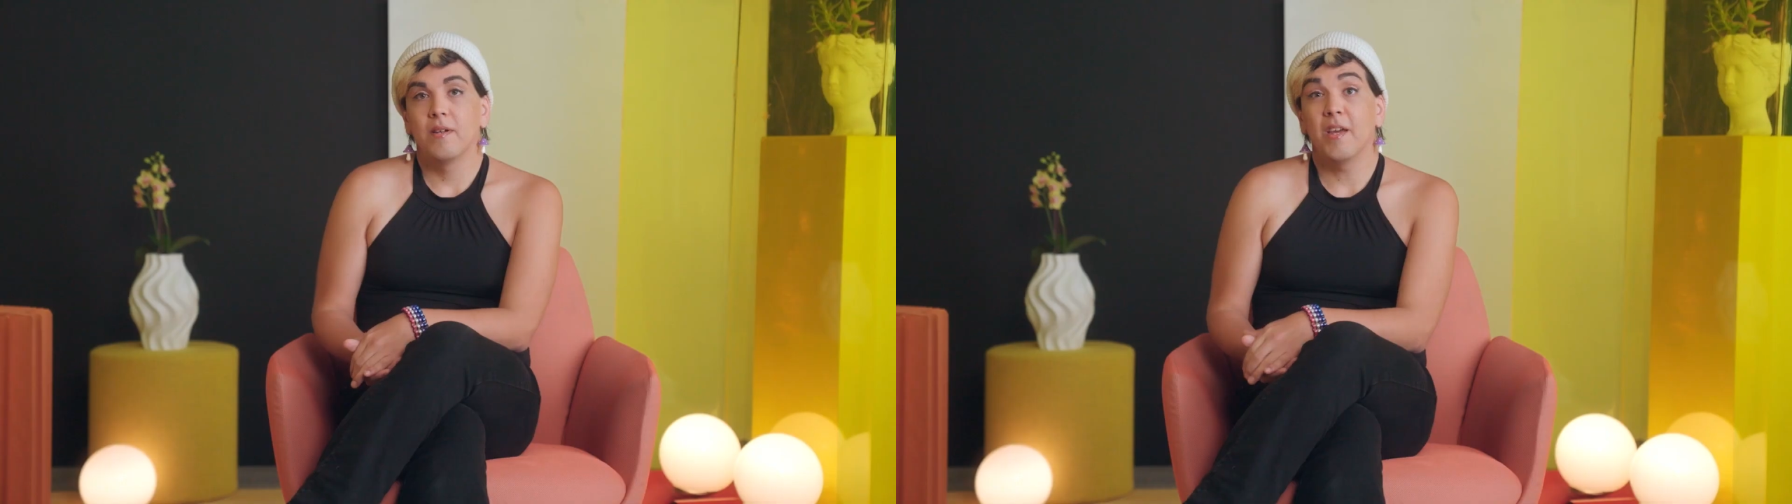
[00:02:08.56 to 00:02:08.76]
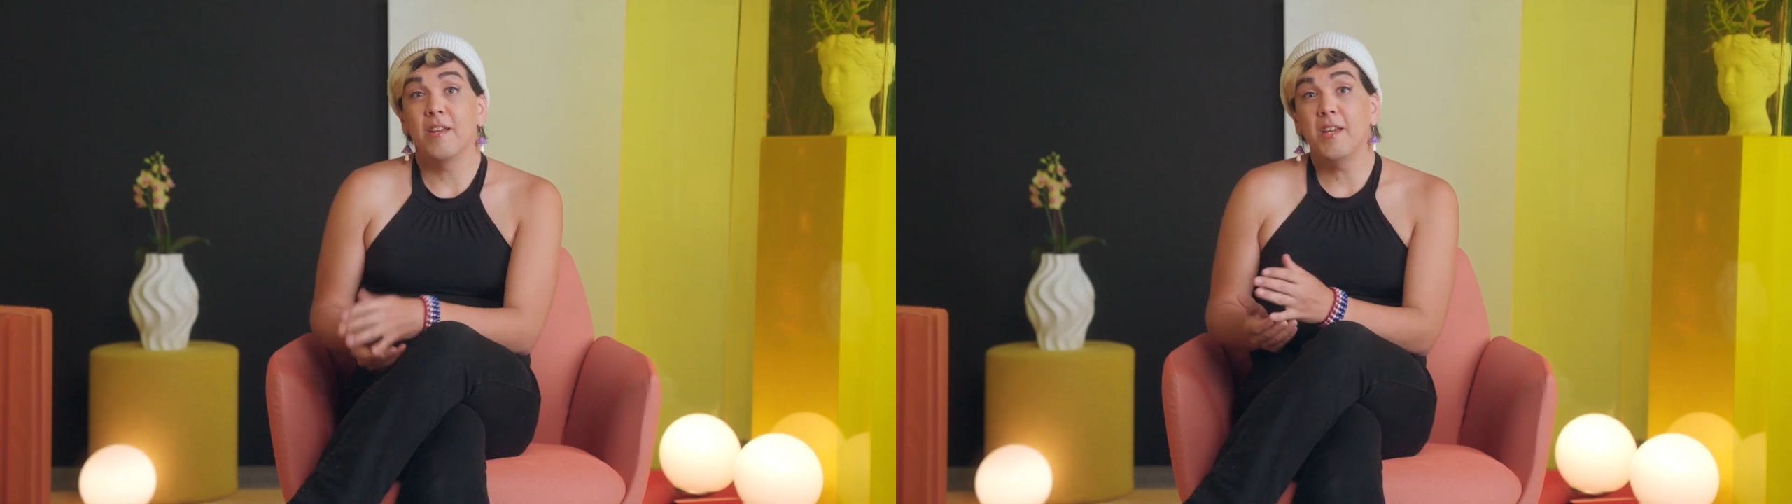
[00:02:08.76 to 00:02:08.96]

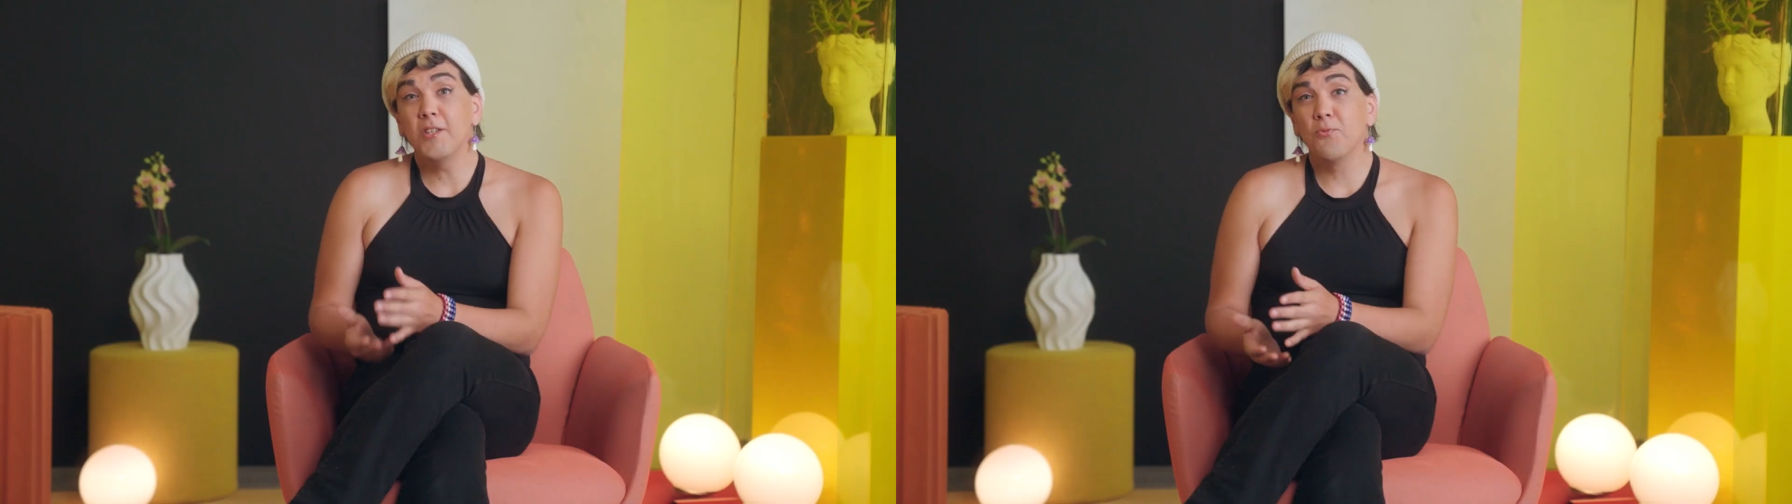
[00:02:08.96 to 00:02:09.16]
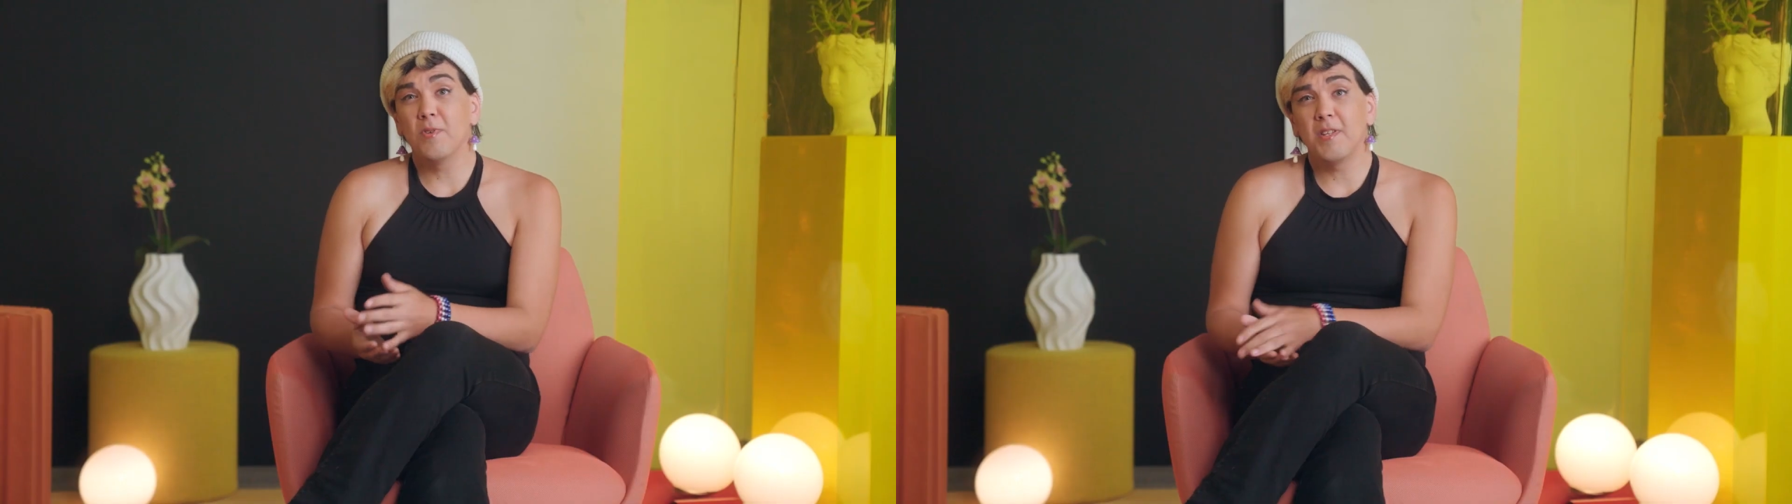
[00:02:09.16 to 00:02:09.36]
And
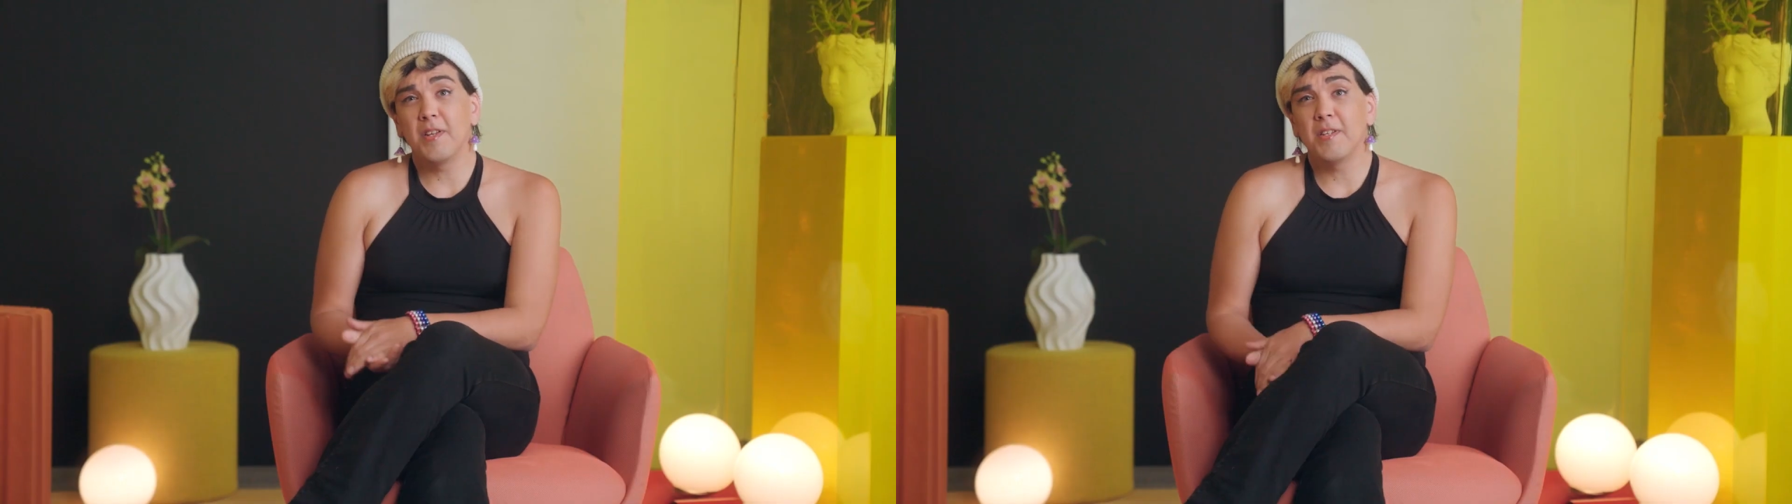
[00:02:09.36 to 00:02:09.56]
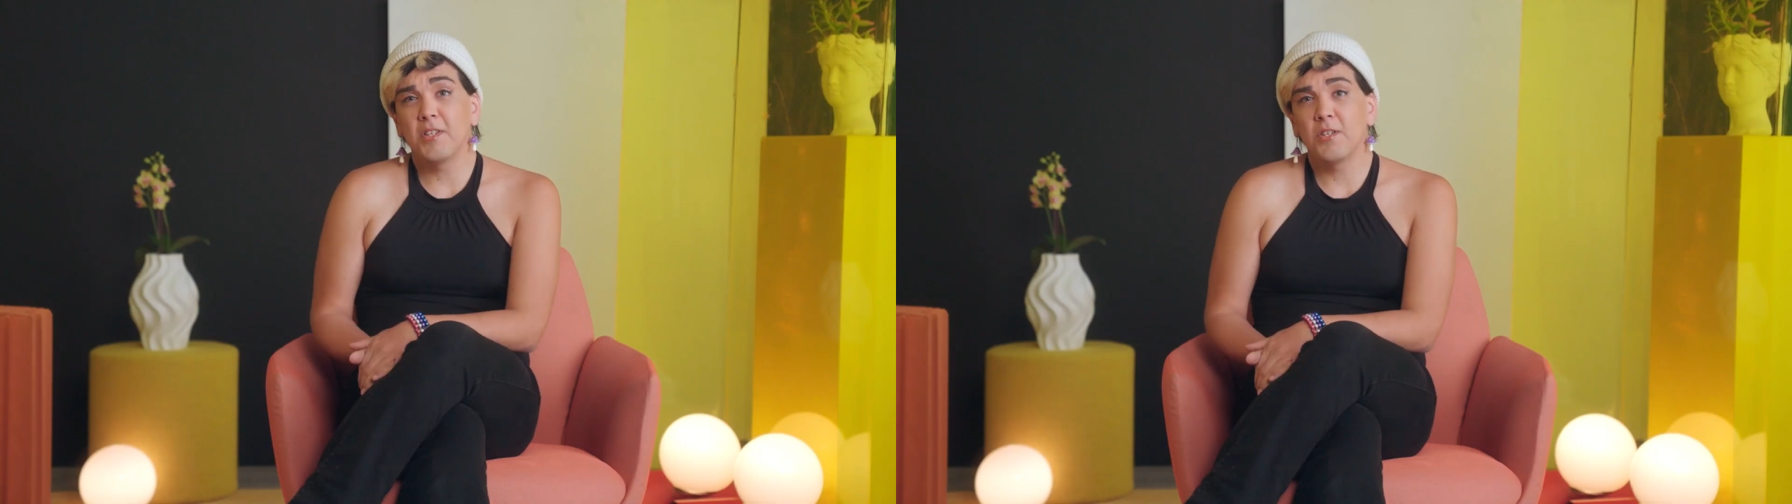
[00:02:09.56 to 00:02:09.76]
each
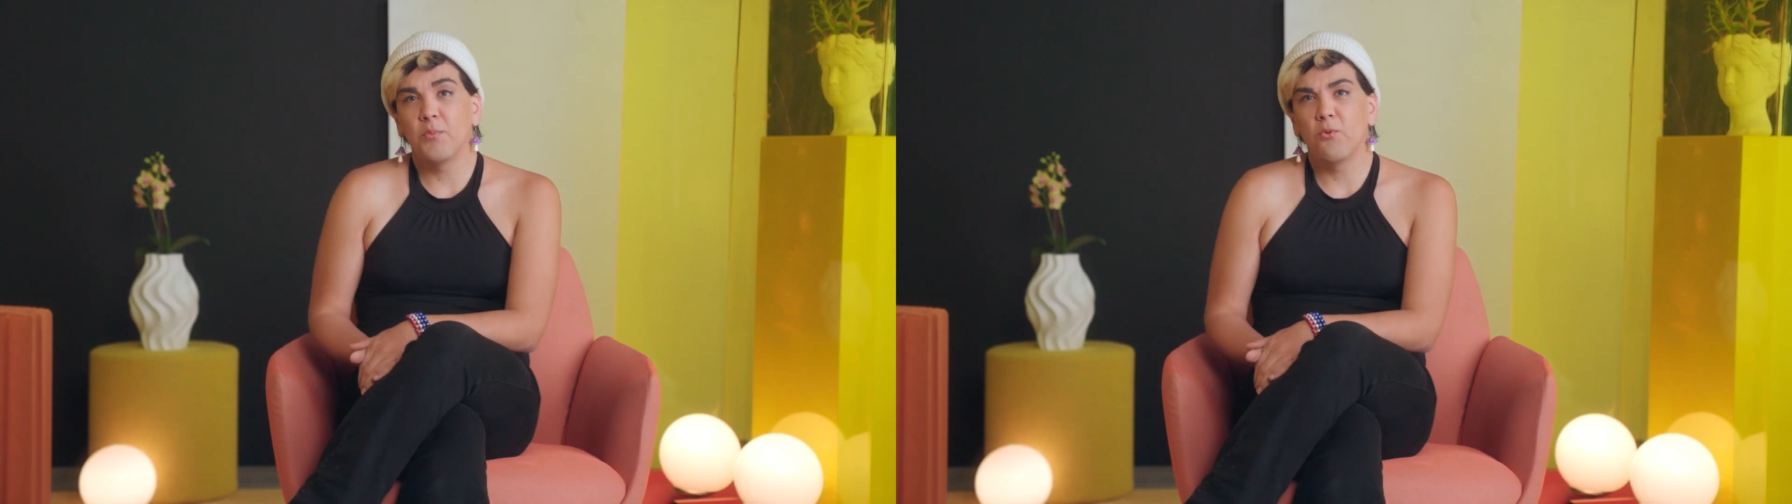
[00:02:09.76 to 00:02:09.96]
release